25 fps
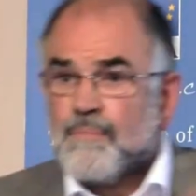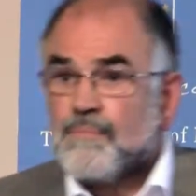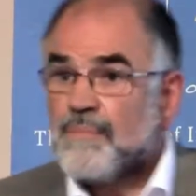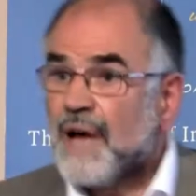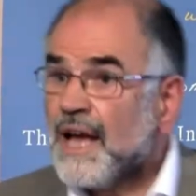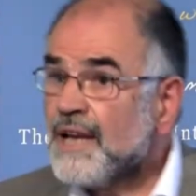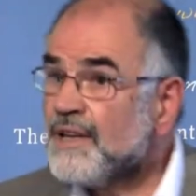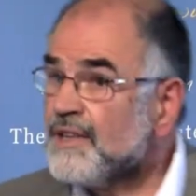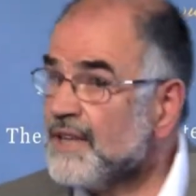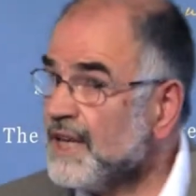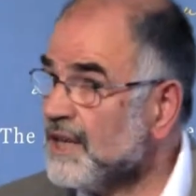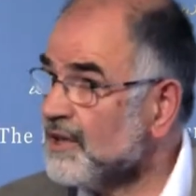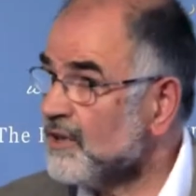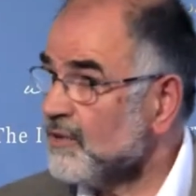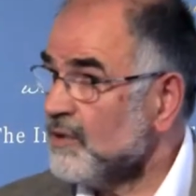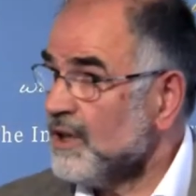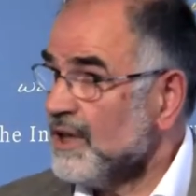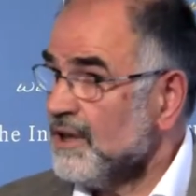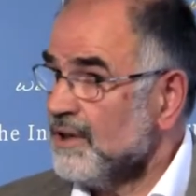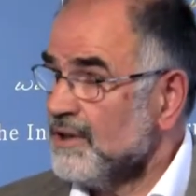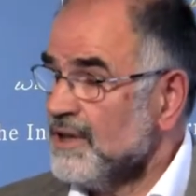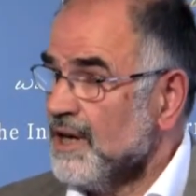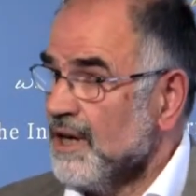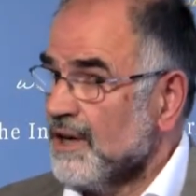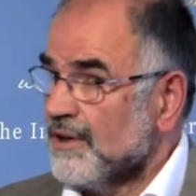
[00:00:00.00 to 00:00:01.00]

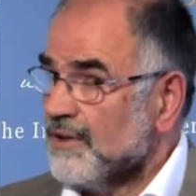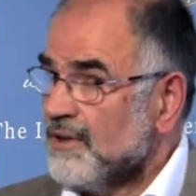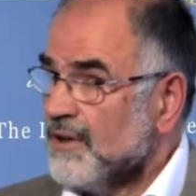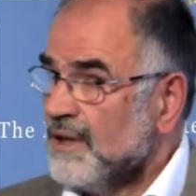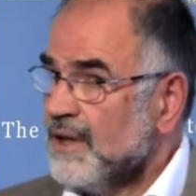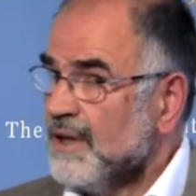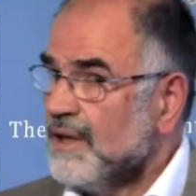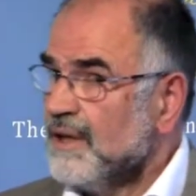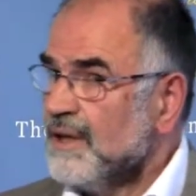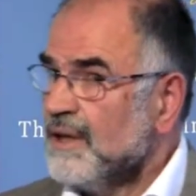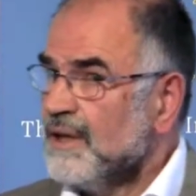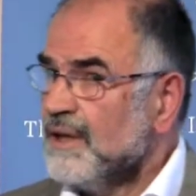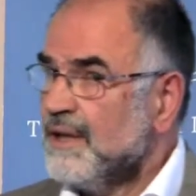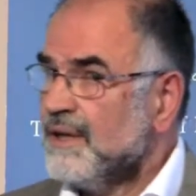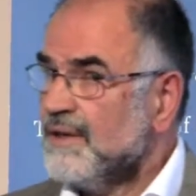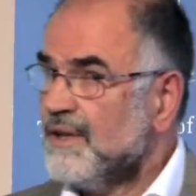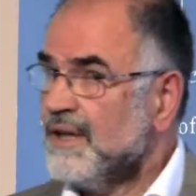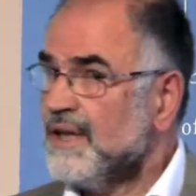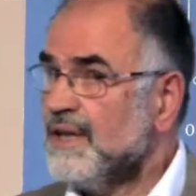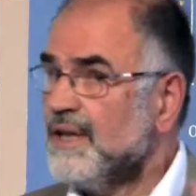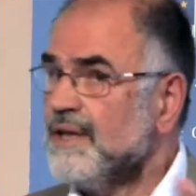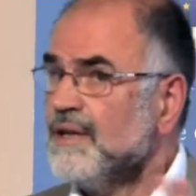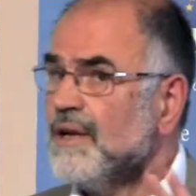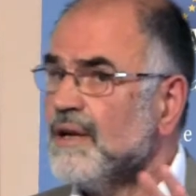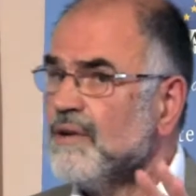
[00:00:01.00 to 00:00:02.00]
Mandatory or not,
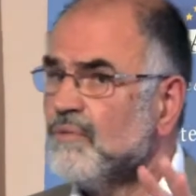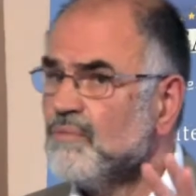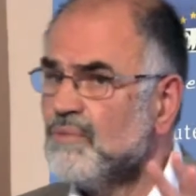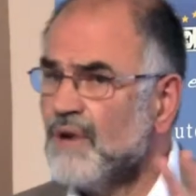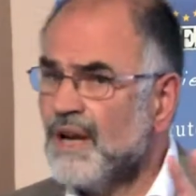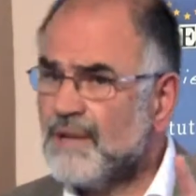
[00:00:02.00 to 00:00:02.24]
the